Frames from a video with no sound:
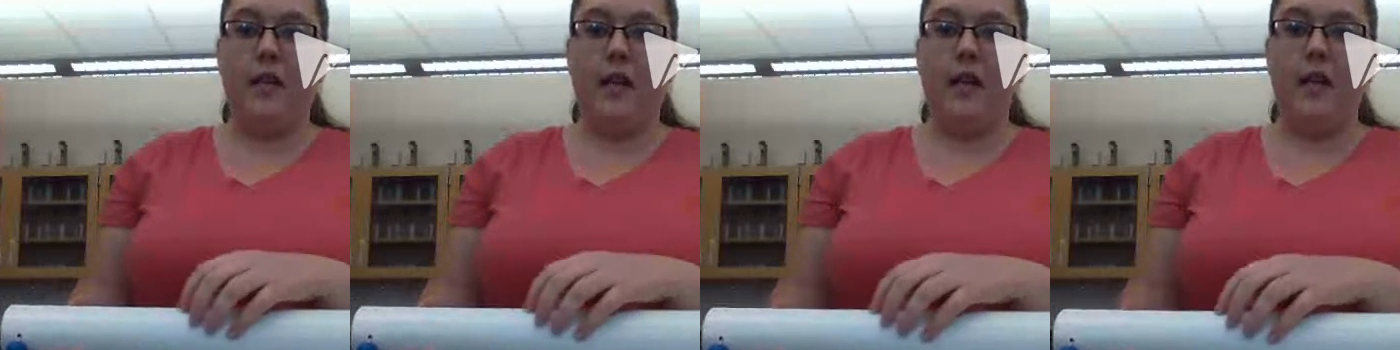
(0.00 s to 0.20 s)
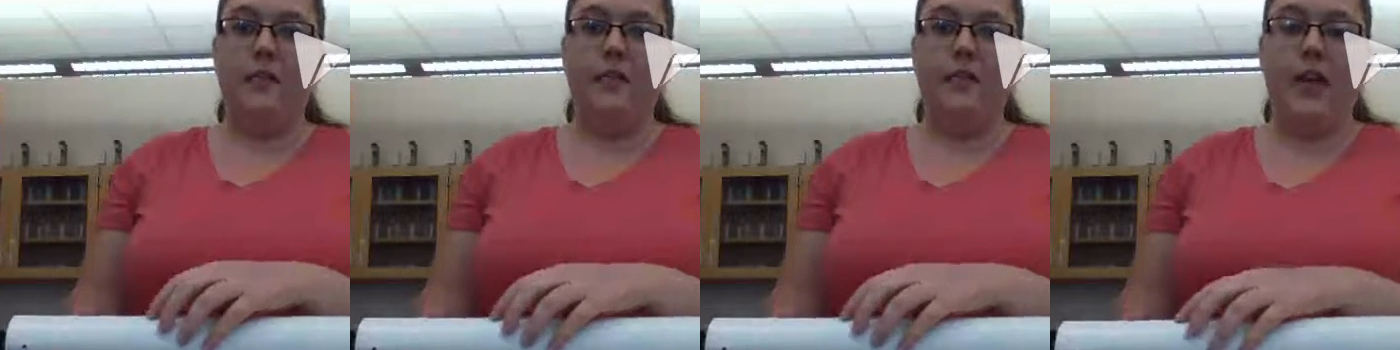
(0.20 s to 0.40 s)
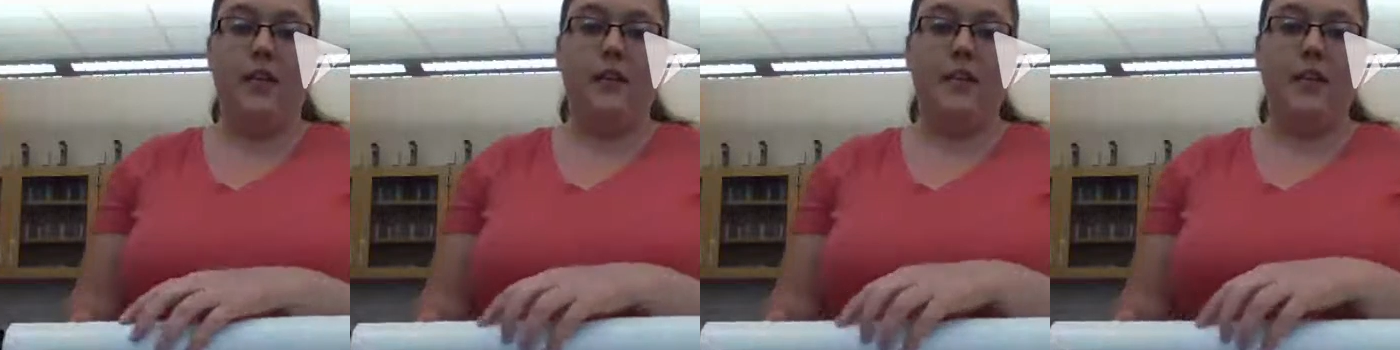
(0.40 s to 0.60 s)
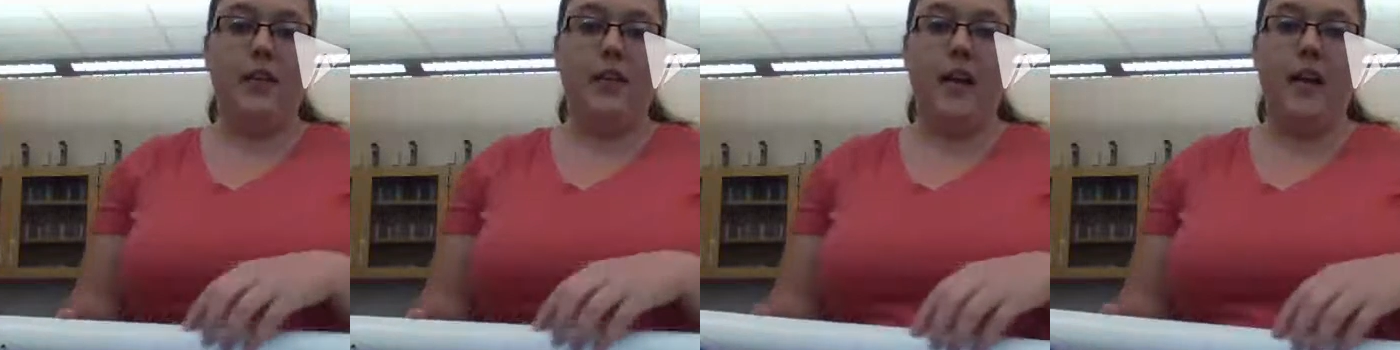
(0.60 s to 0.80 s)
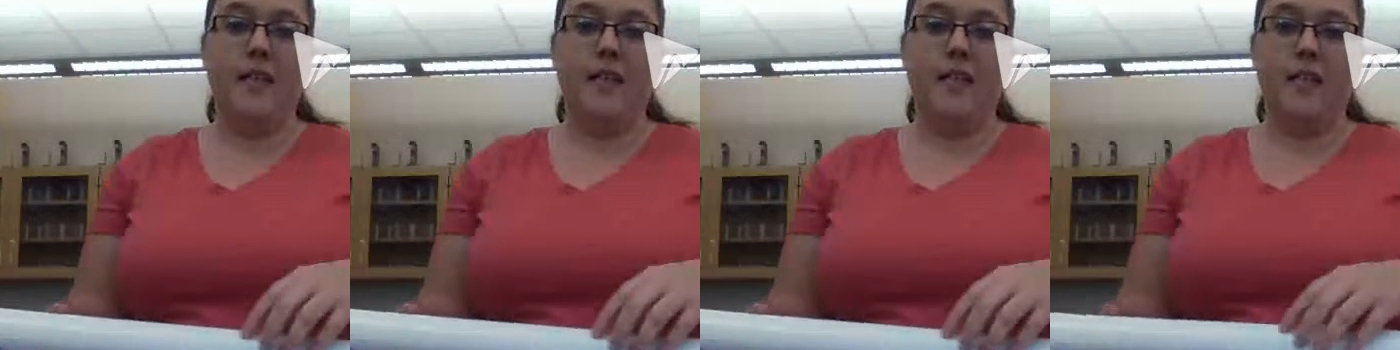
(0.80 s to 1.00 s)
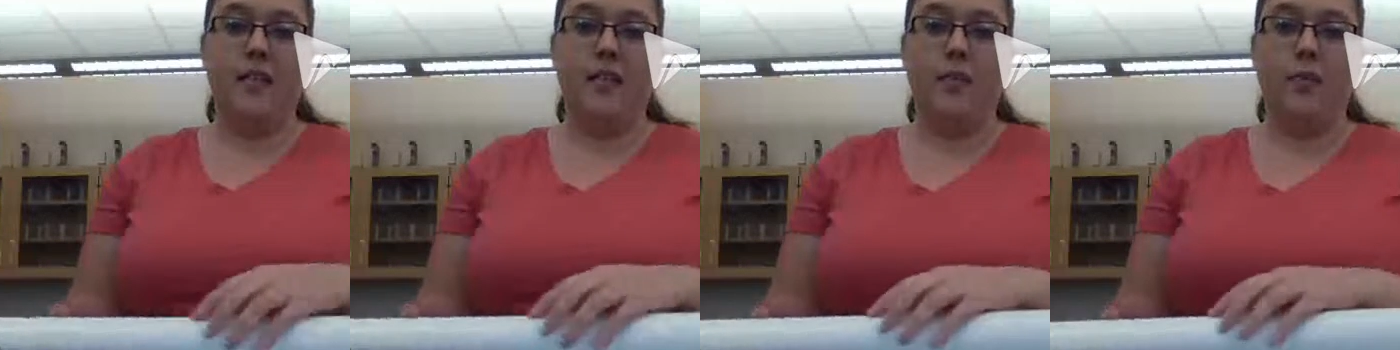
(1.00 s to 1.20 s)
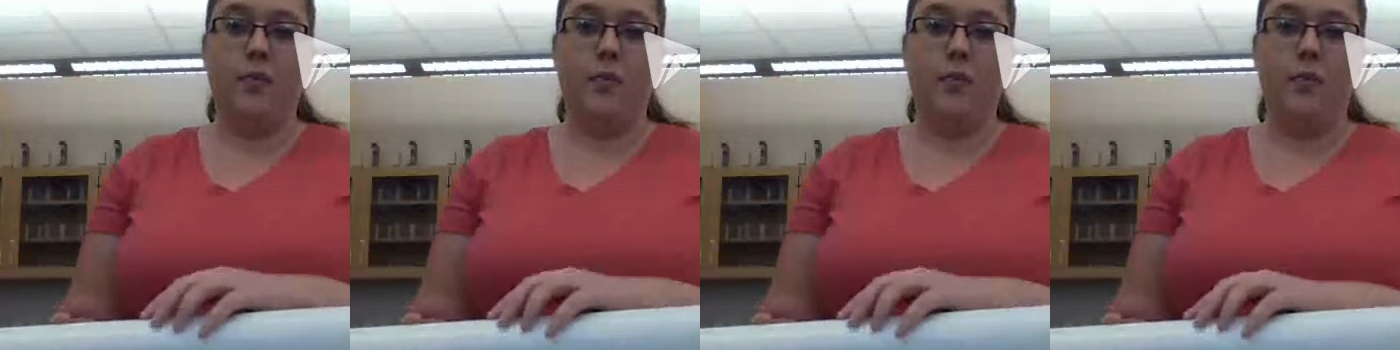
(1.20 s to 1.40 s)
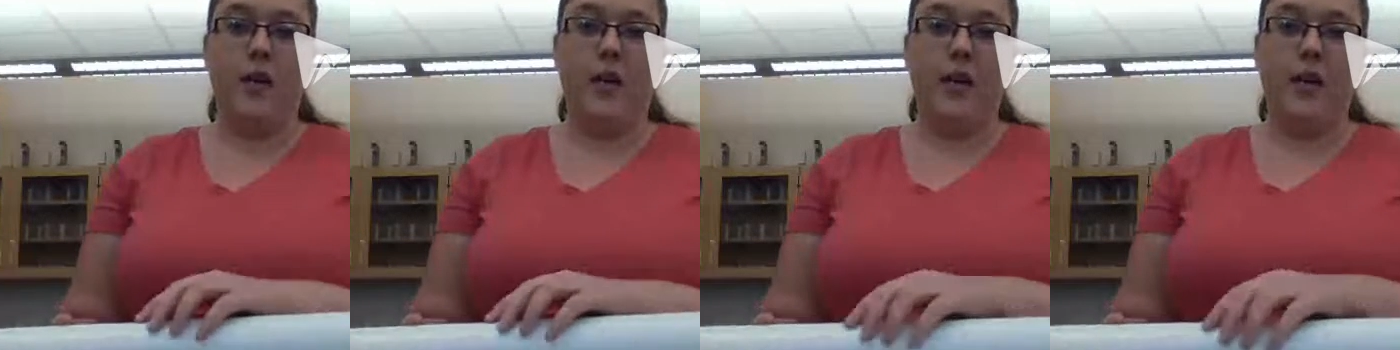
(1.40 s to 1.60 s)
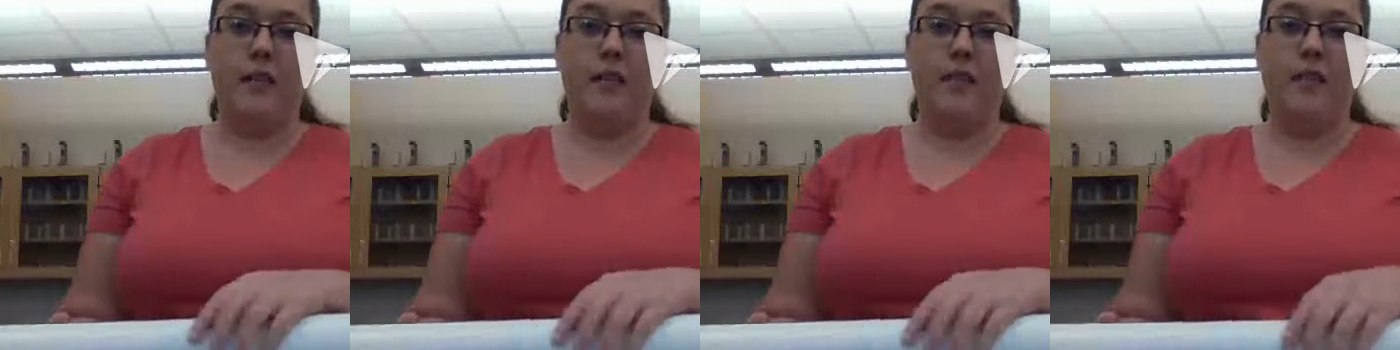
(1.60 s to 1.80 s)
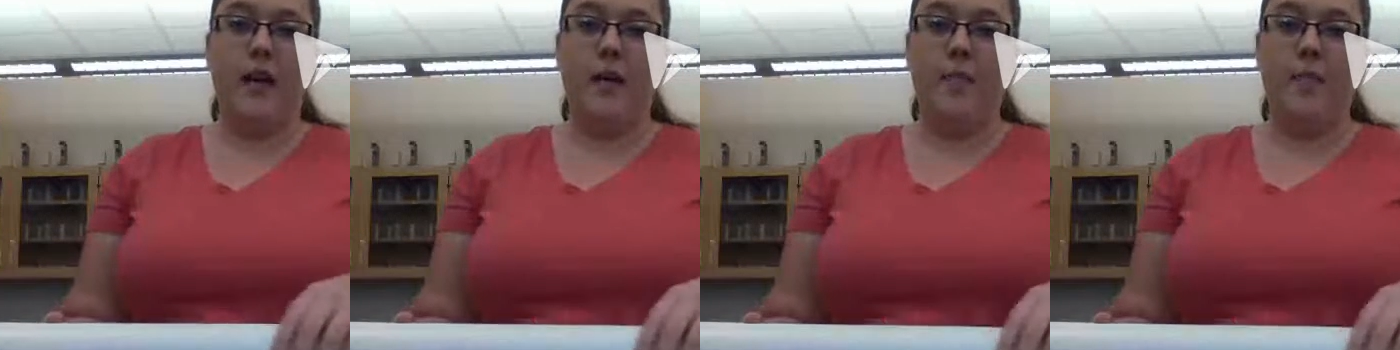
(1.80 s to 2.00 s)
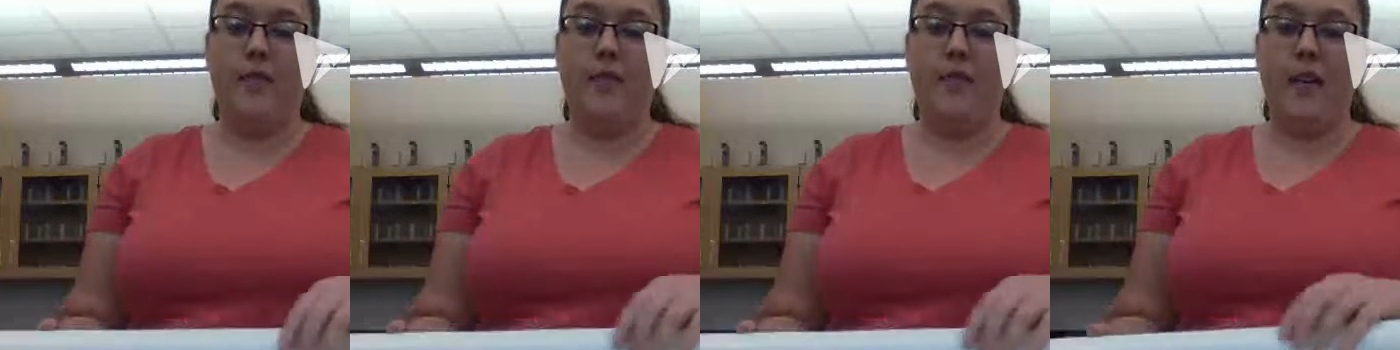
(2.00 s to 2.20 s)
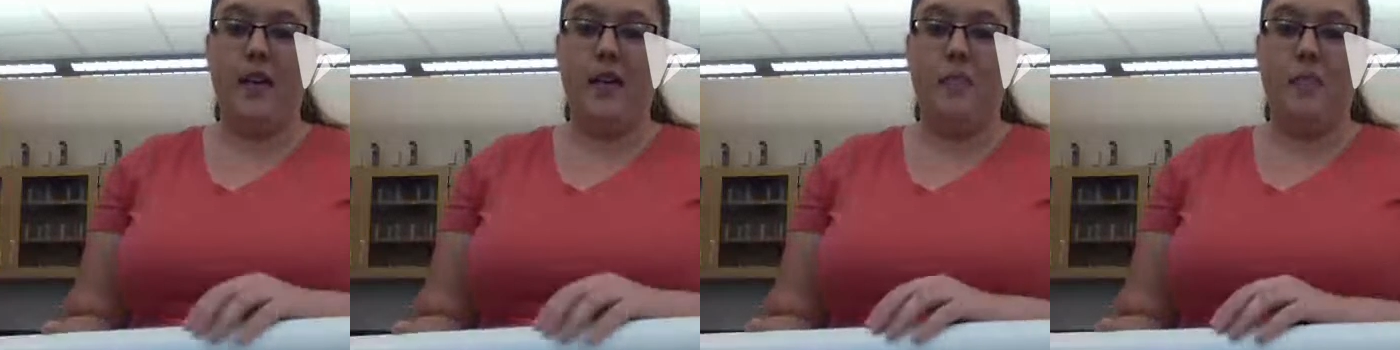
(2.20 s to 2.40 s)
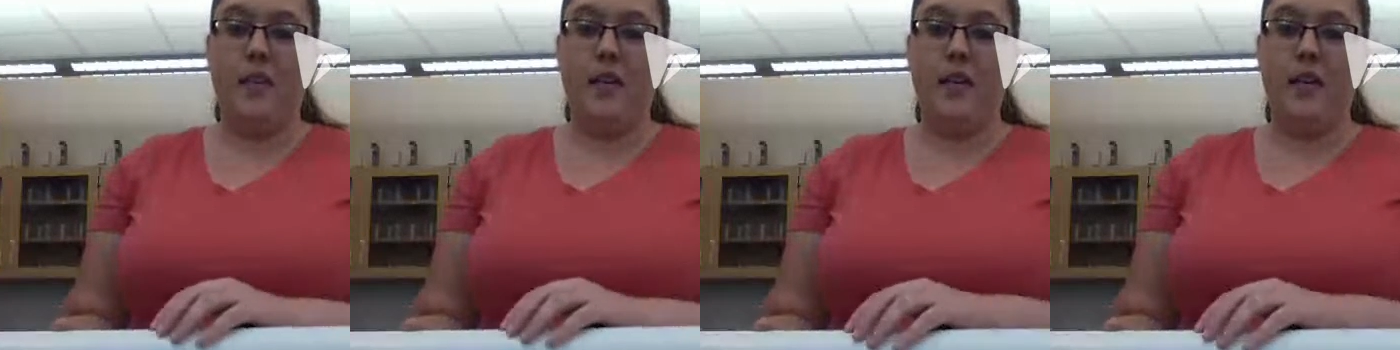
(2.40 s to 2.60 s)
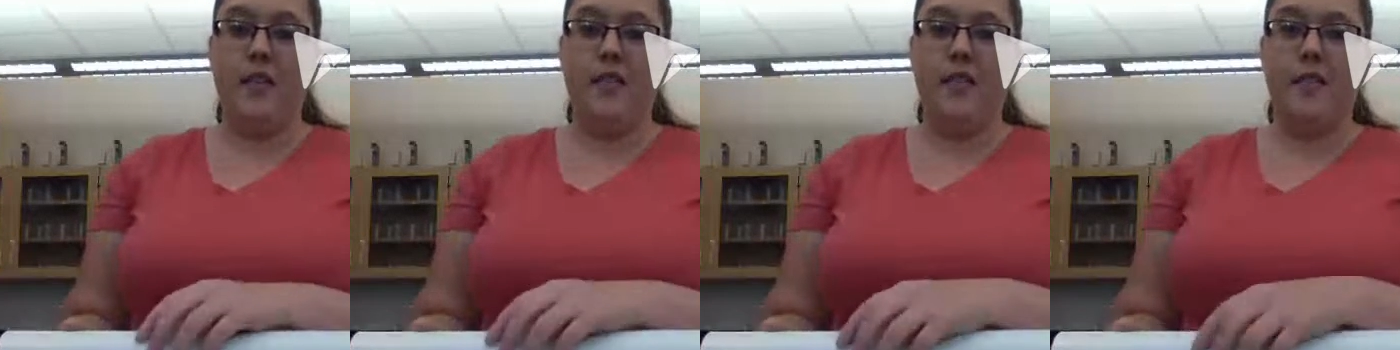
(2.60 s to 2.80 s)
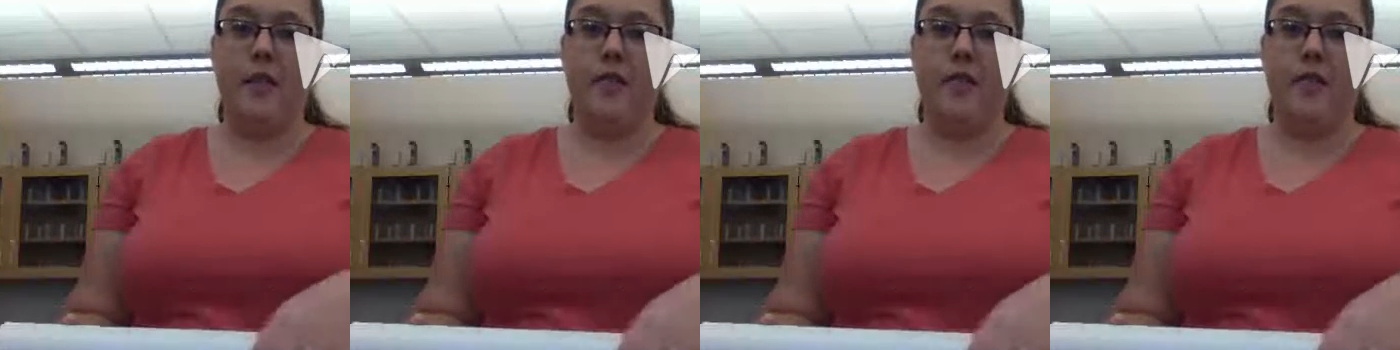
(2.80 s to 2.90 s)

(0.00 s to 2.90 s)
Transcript: kind of have to guess as to what type of atom it is,